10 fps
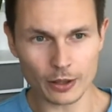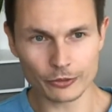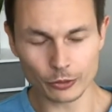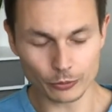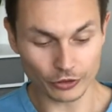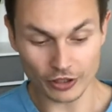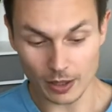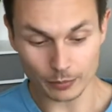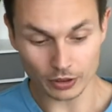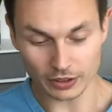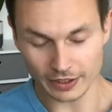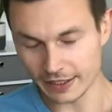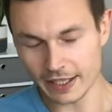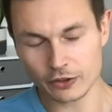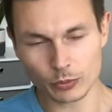So for example,
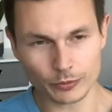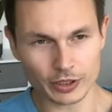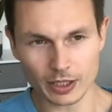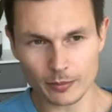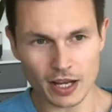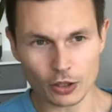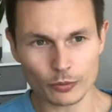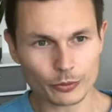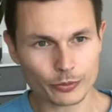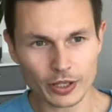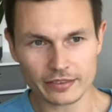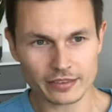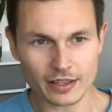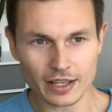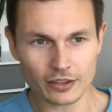engage with an email over 30
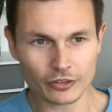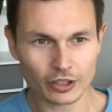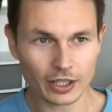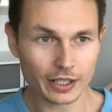days,